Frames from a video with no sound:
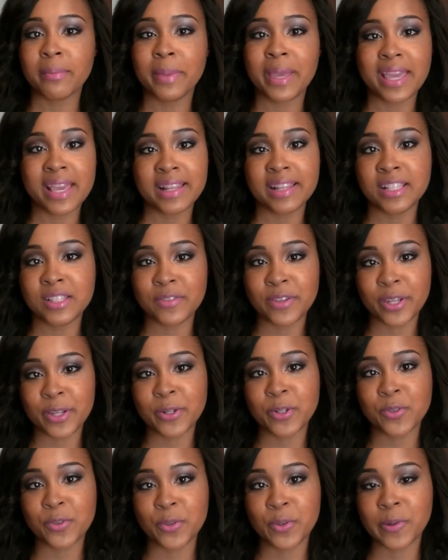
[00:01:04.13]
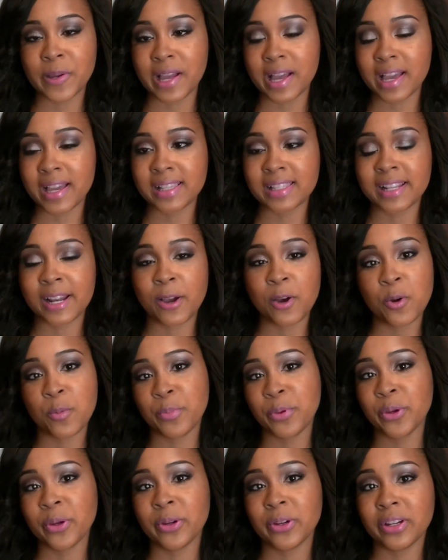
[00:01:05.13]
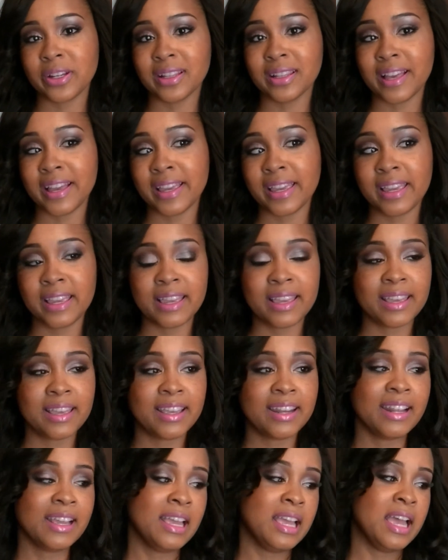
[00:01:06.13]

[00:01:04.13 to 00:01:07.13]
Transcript: making these videos for you guys, and I hope you're liking it,